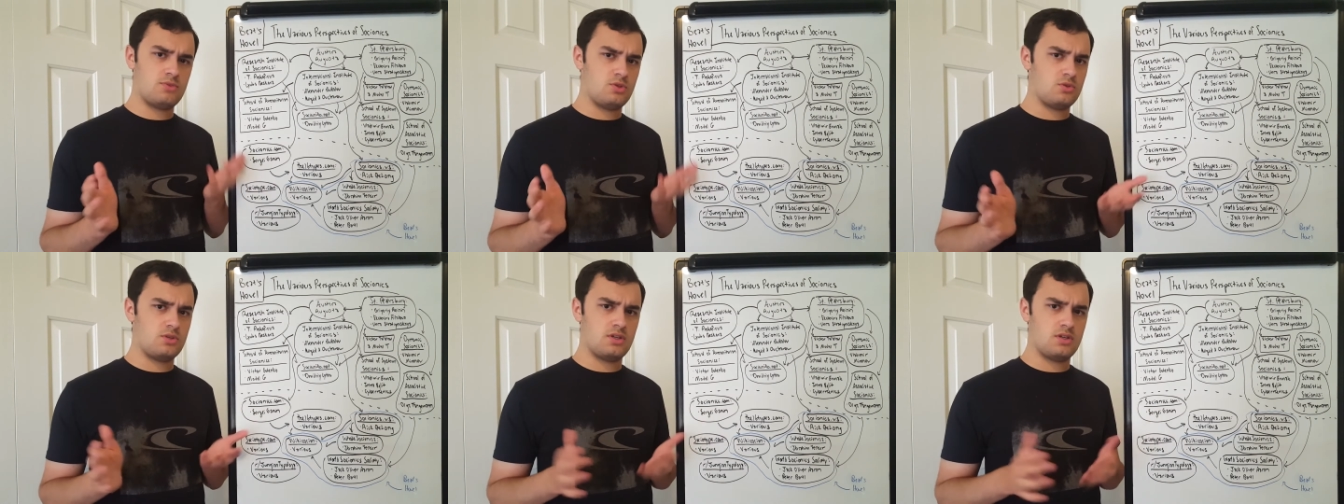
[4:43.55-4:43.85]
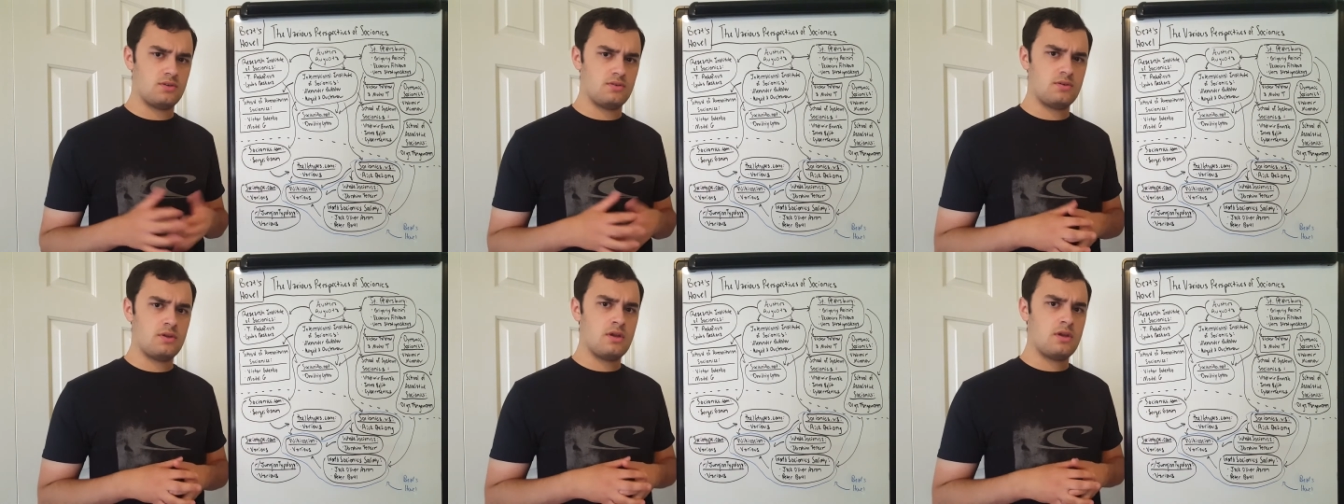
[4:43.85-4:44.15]
You
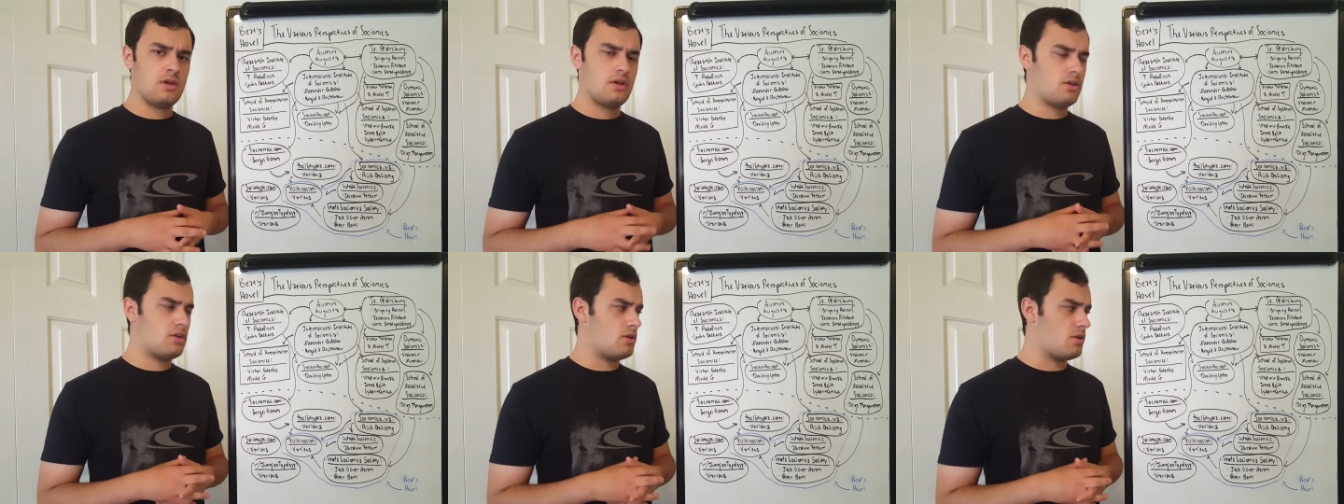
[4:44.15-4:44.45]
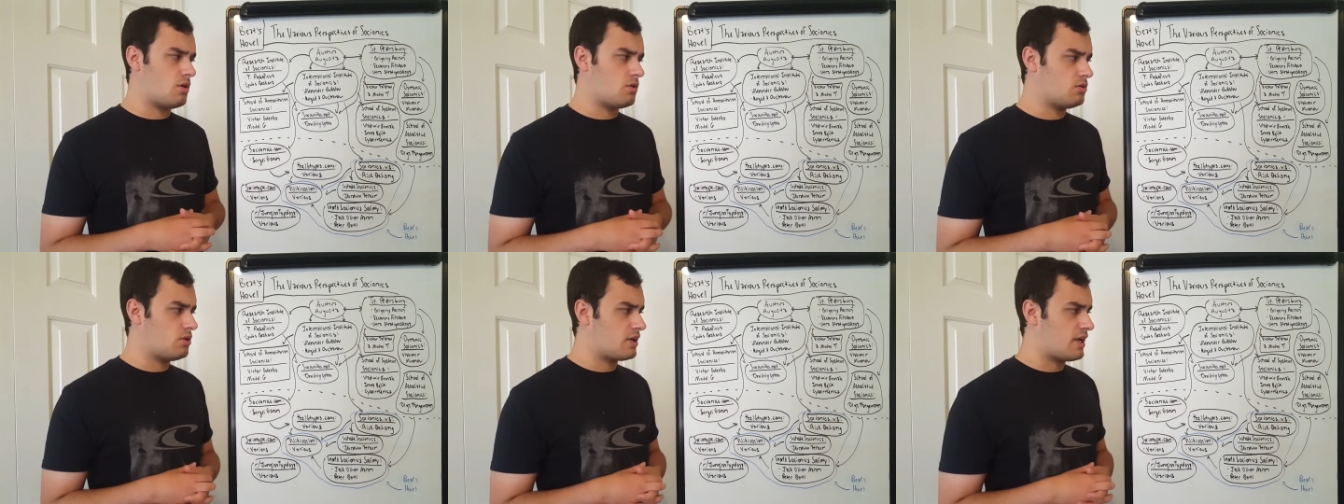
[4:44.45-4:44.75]
can
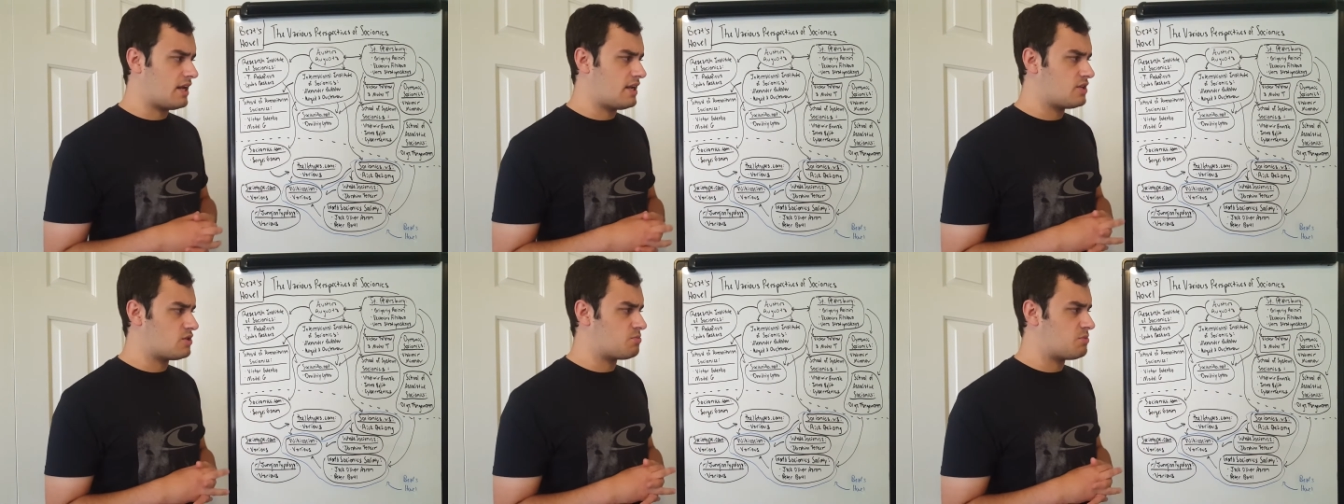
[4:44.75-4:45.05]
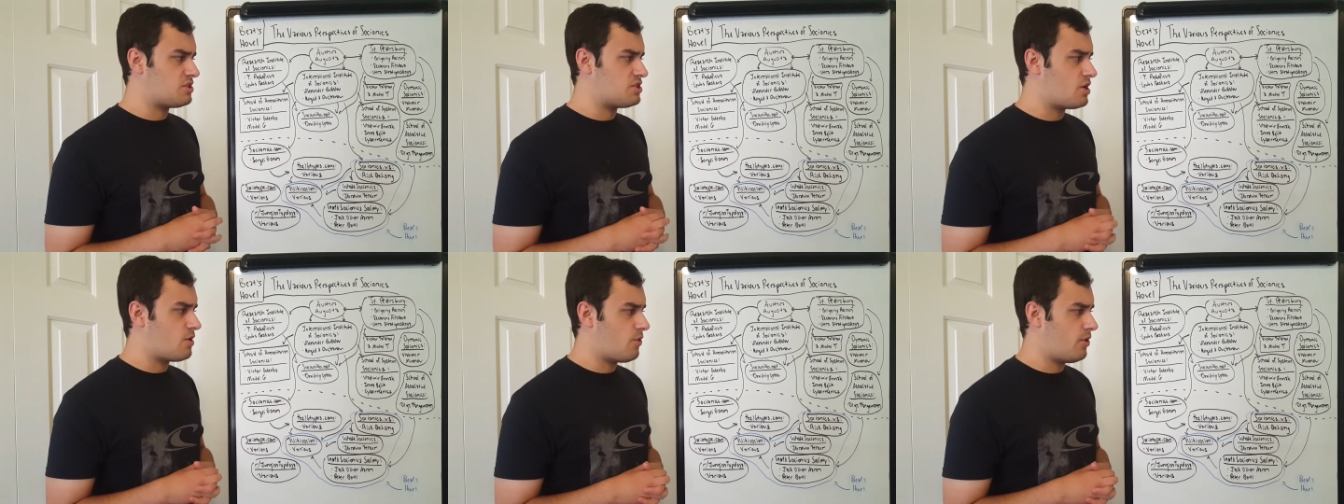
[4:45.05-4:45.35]
look at his
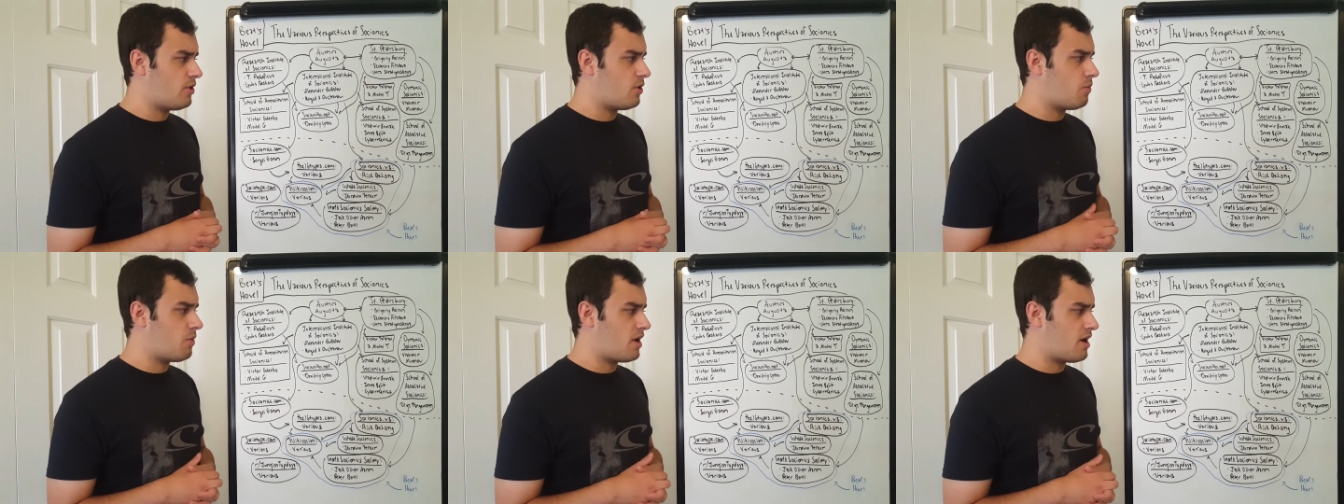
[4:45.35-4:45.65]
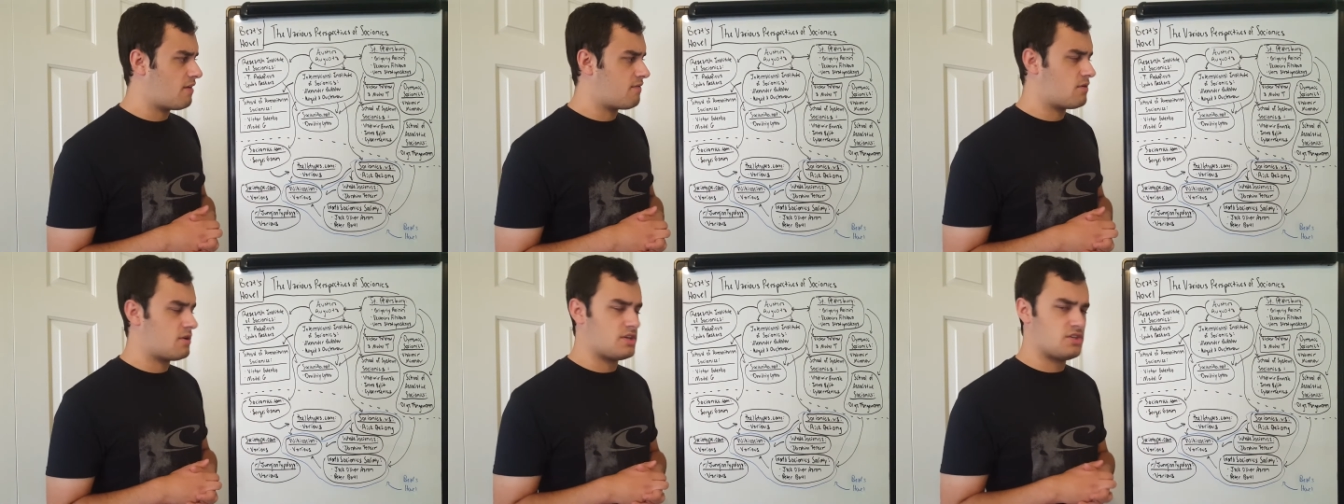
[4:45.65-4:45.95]
material,
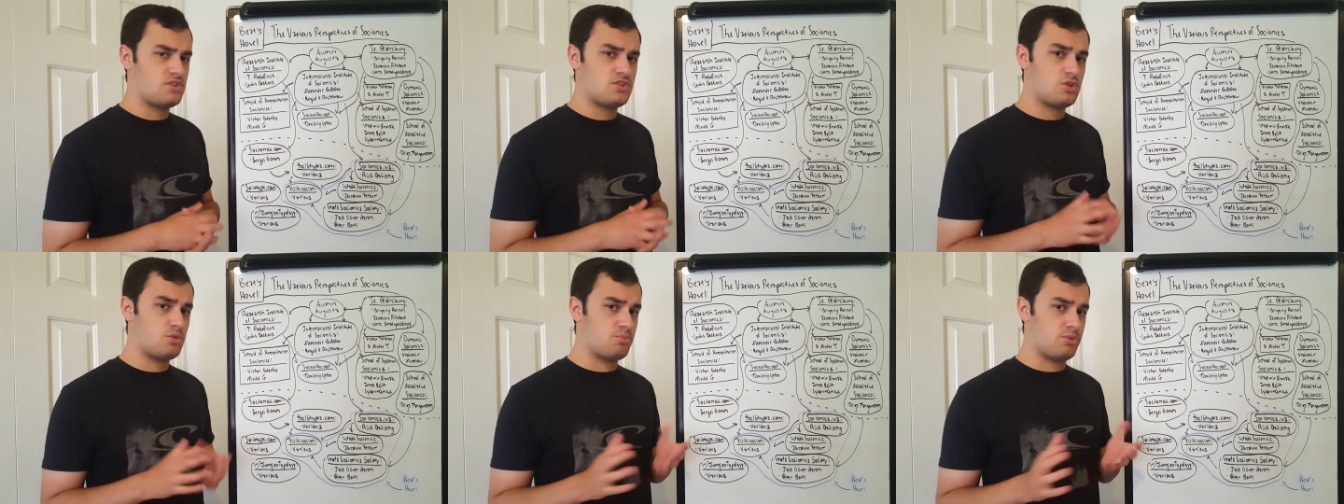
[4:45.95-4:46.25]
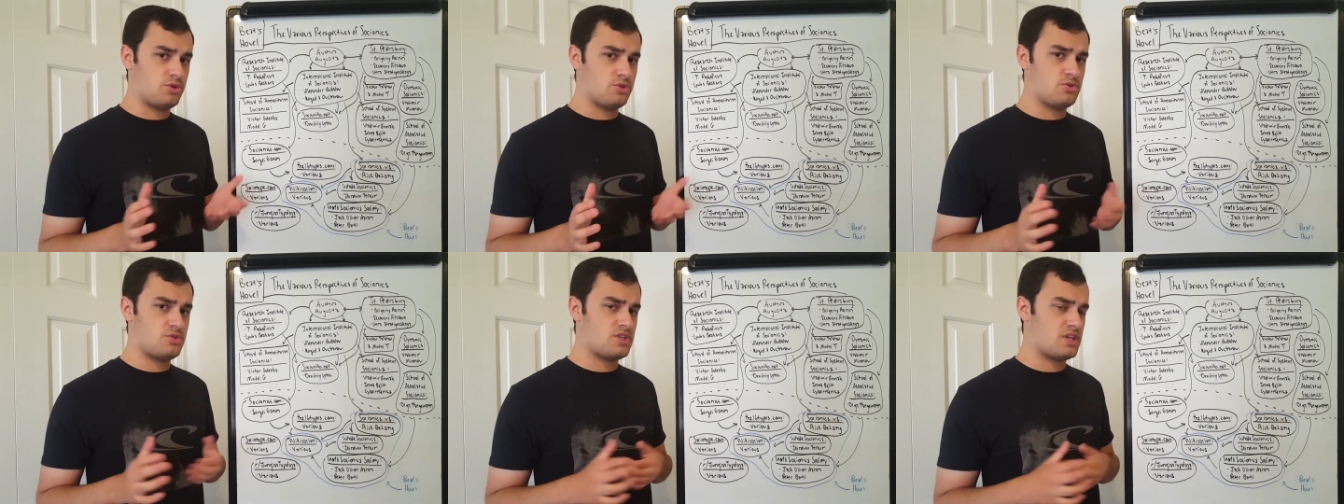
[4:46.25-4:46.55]
whatever. He's still
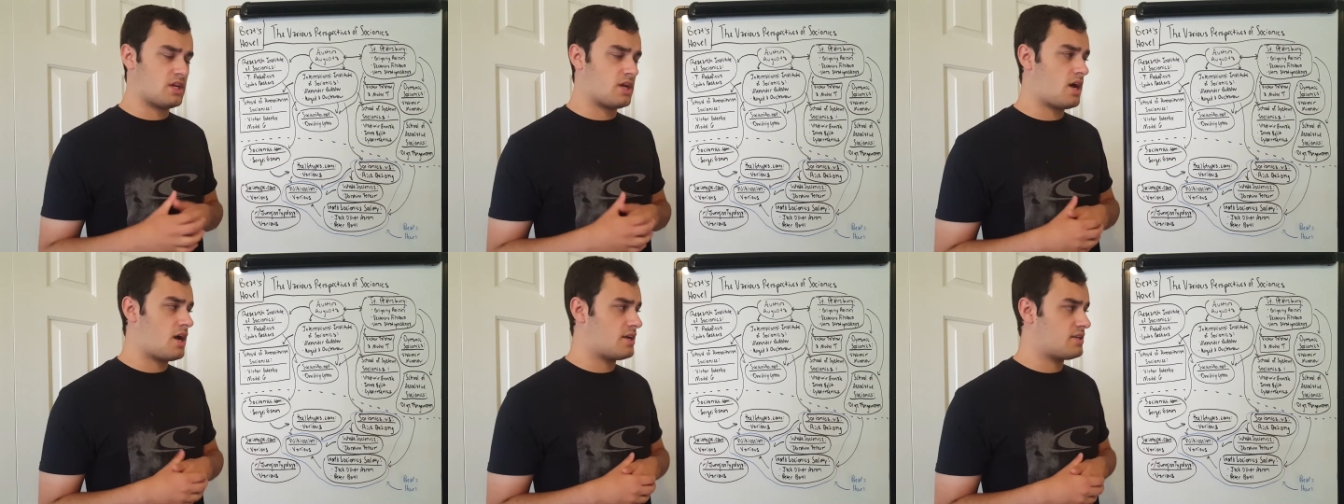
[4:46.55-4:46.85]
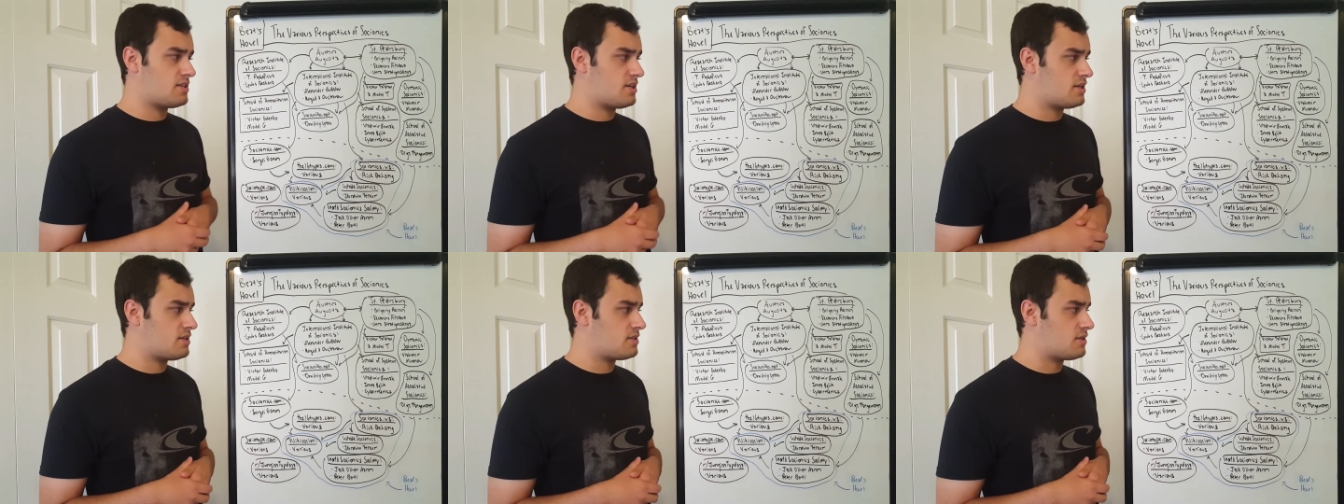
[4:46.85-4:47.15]
producing
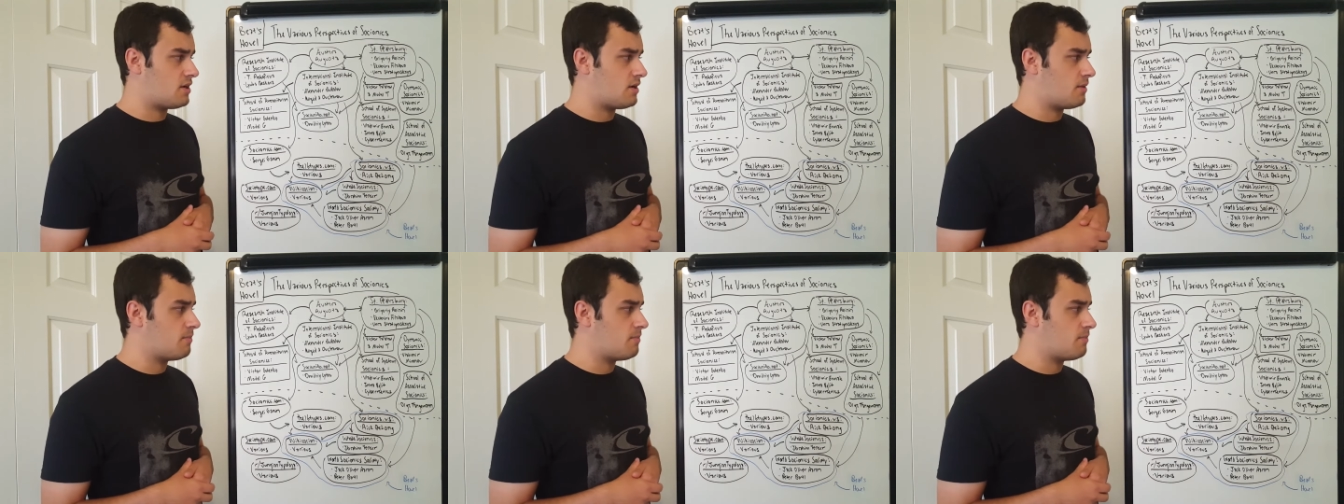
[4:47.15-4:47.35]
content.